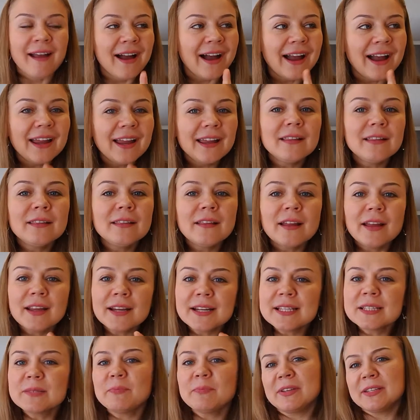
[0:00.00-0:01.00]
I like
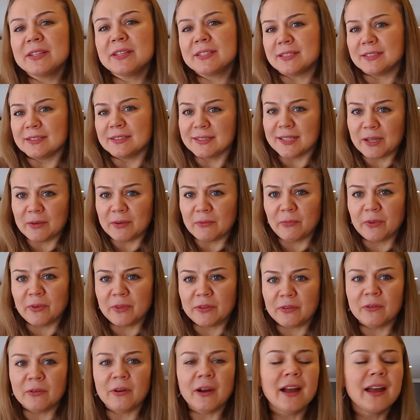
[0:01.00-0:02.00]
spending time with you.